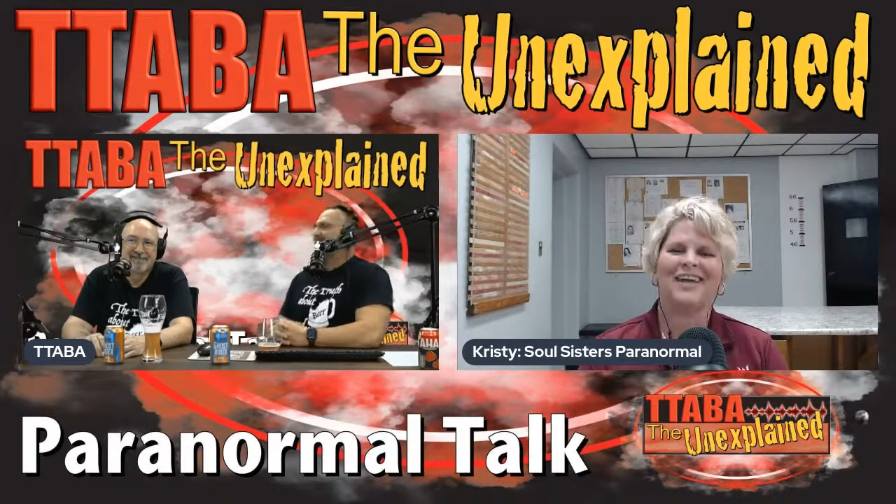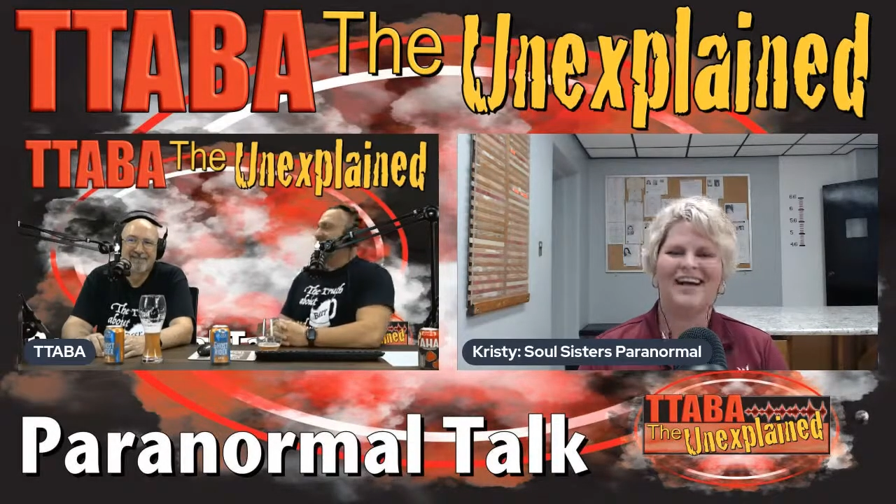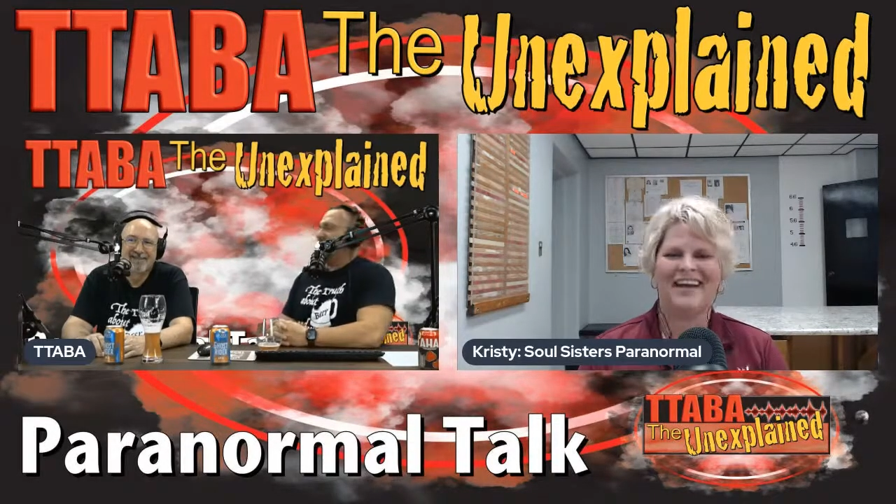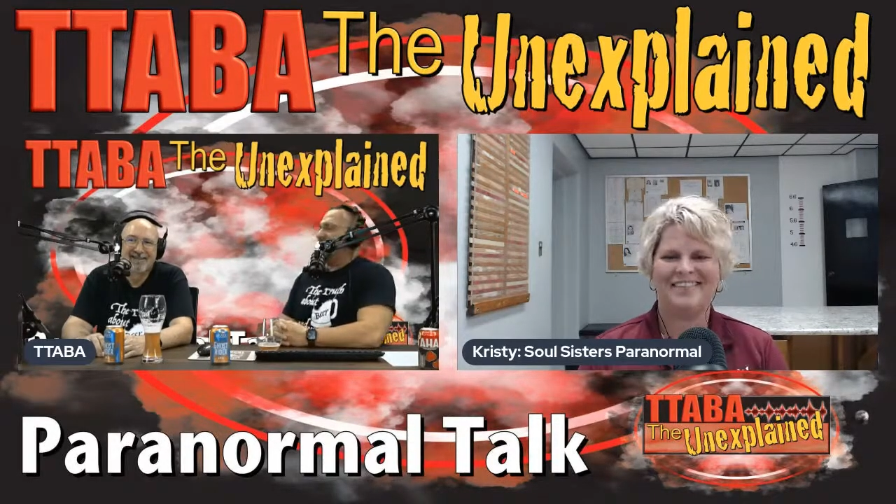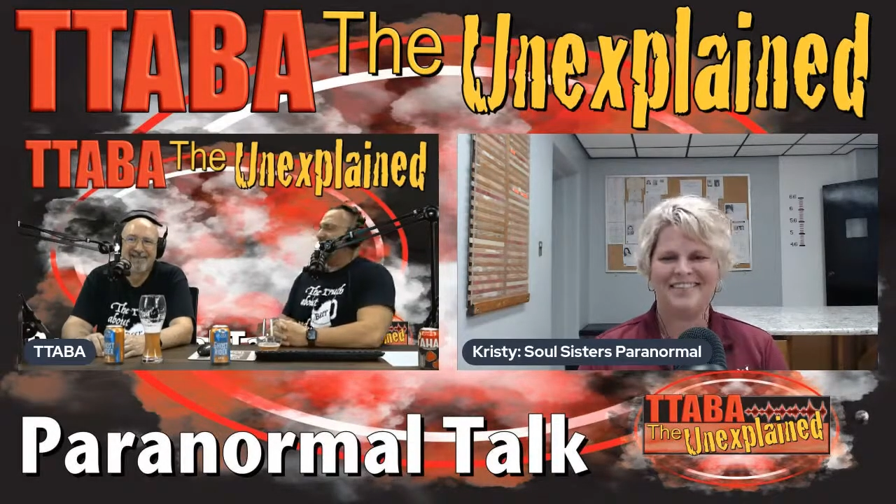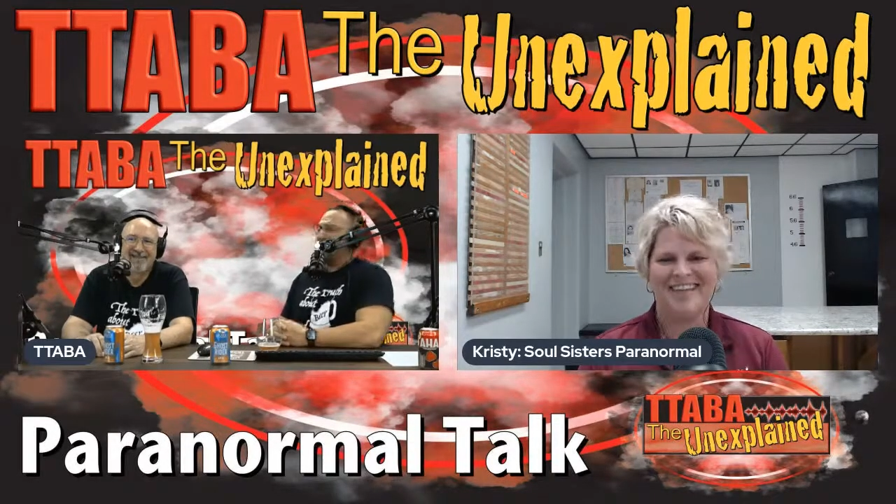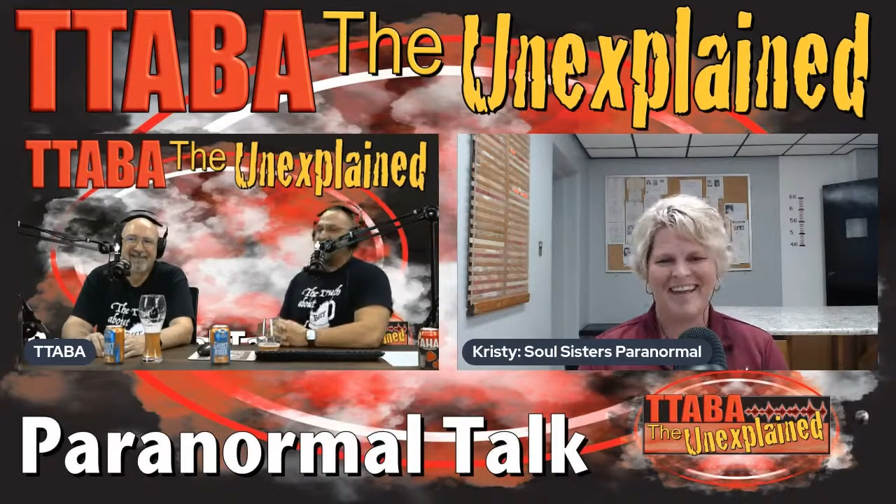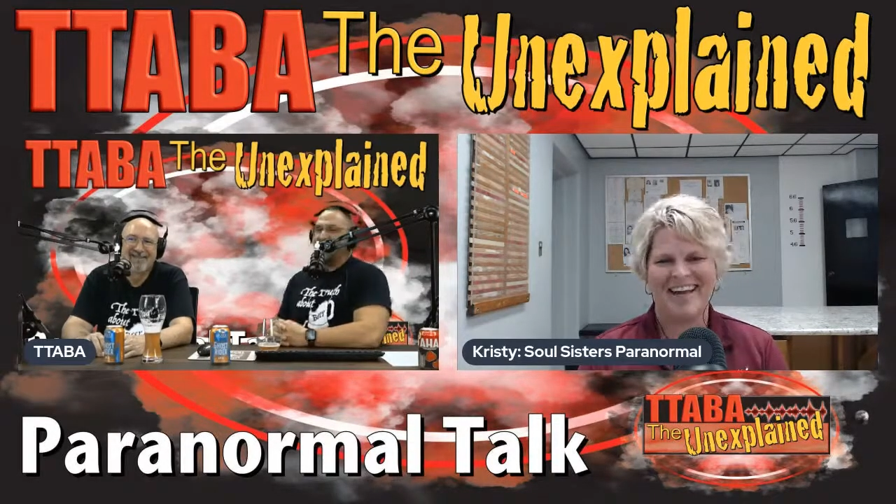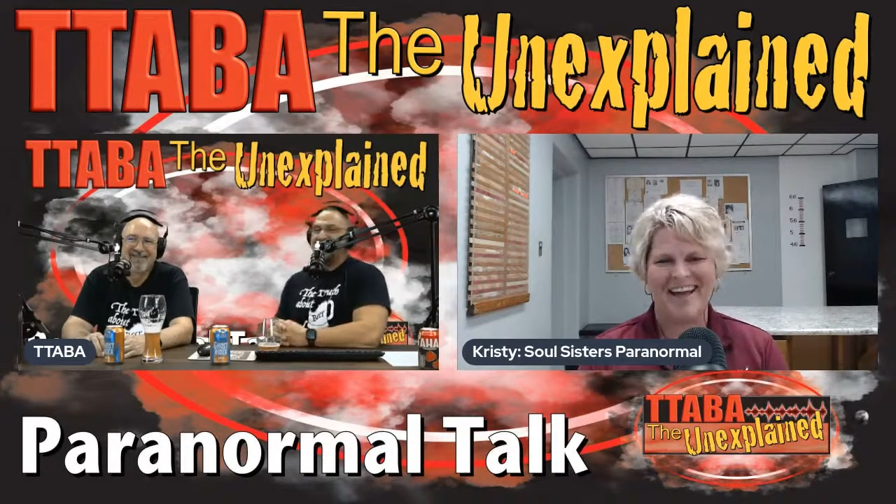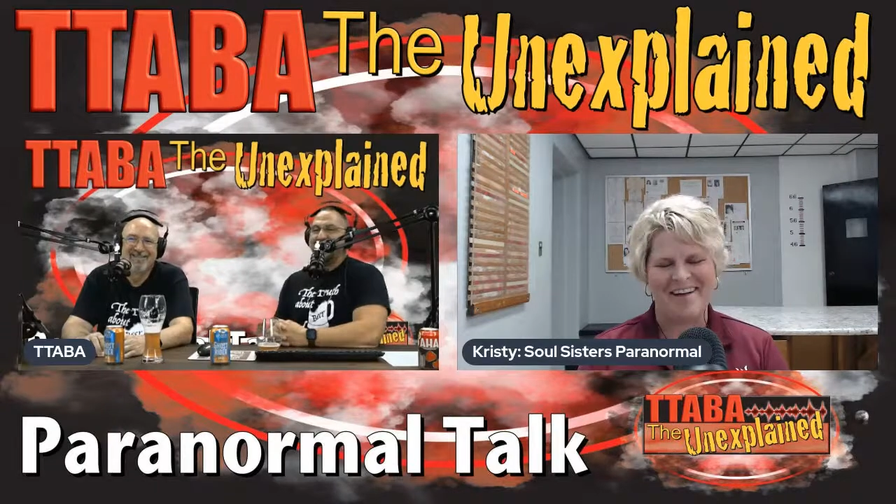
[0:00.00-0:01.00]
Lives
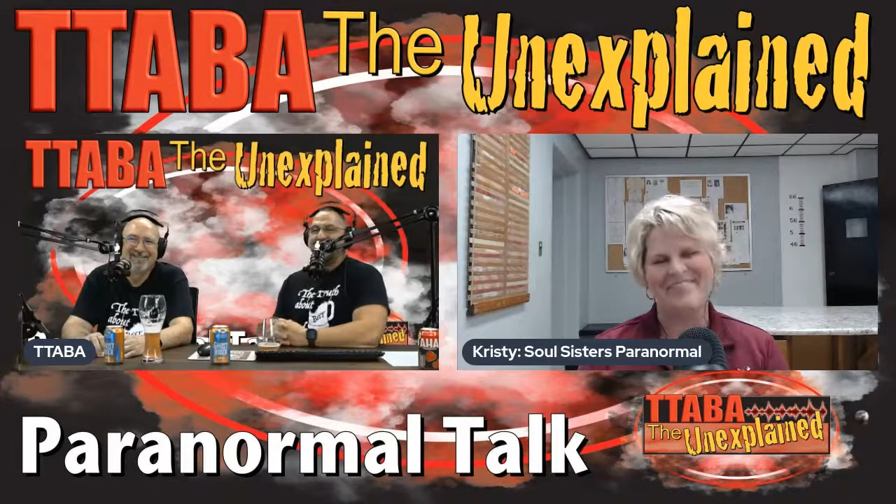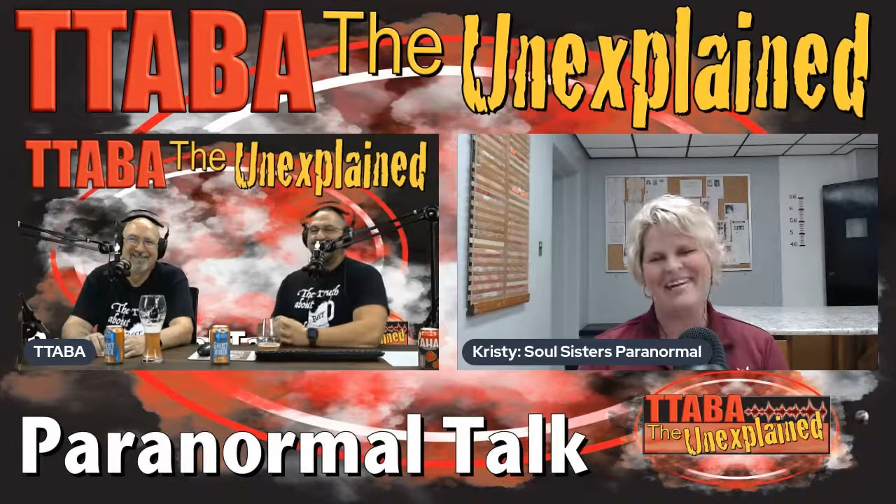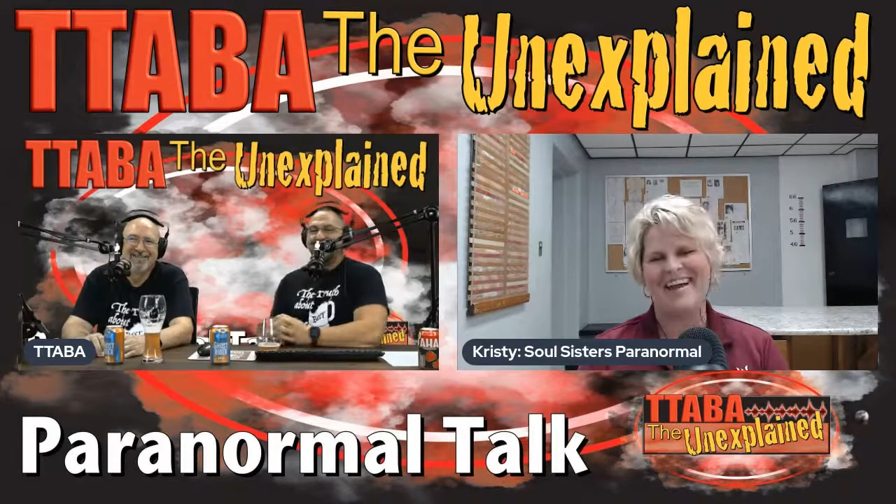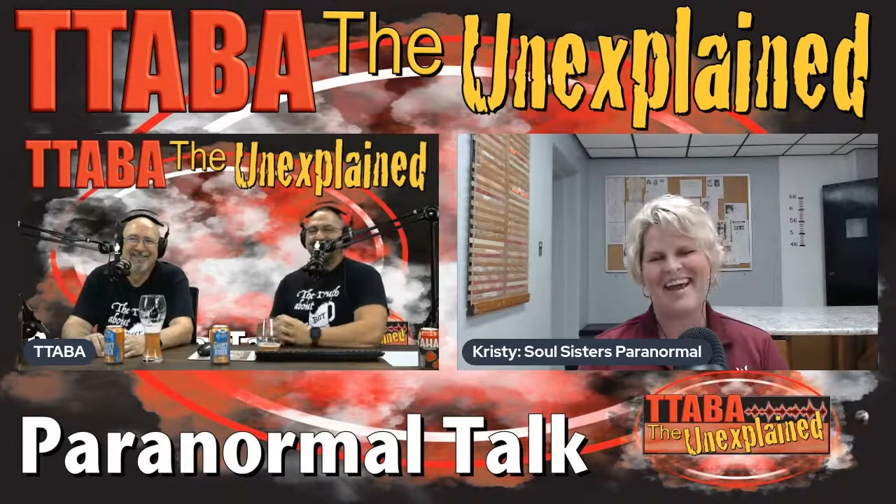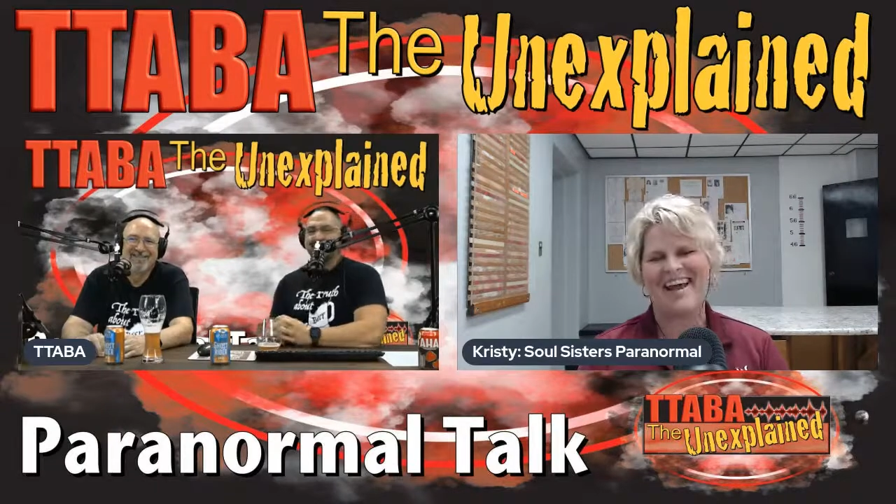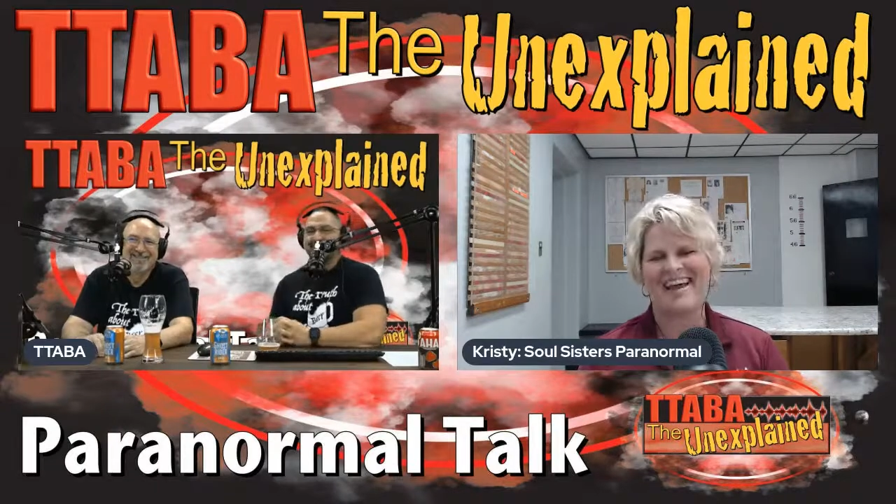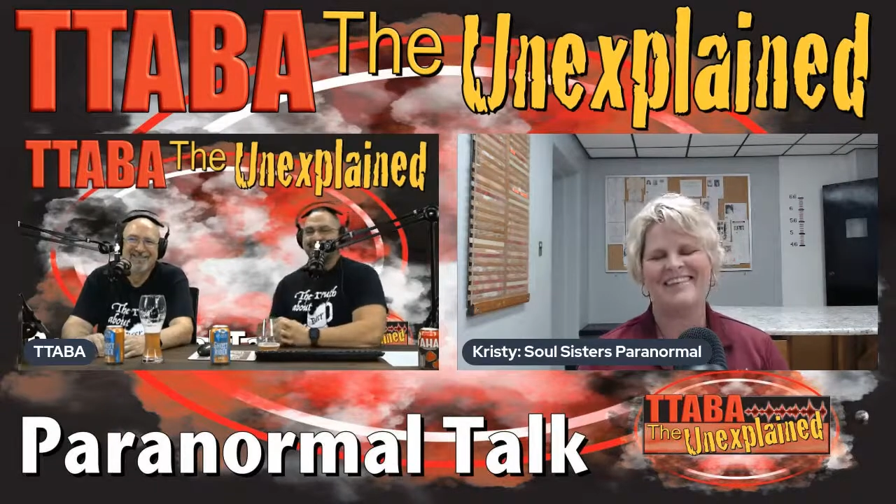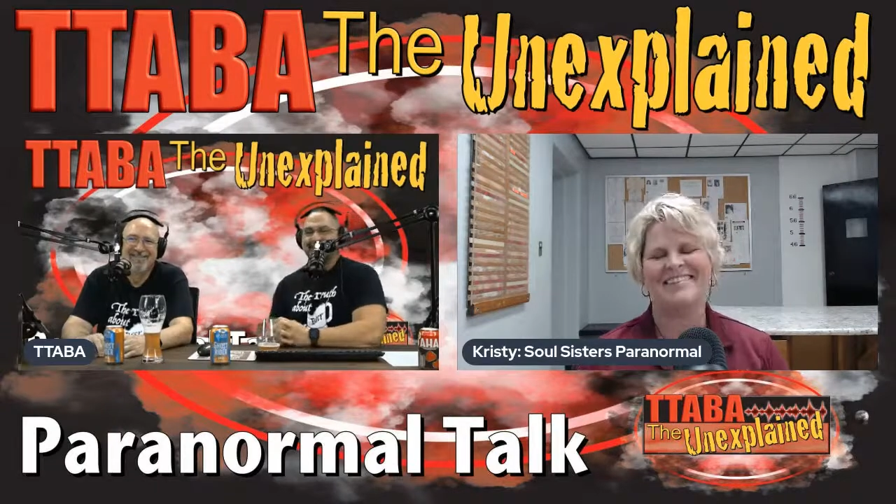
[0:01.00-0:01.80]
every day.